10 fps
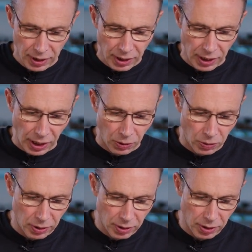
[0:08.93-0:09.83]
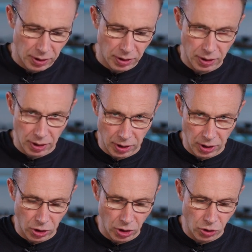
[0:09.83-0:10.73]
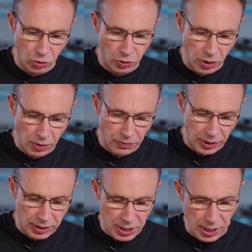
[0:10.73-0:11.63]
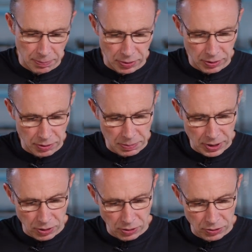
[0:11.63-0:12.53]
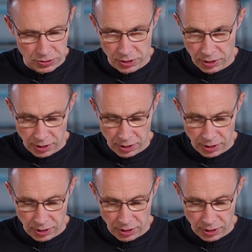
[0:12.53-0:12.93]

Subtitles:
Now, you'll know if that's happened because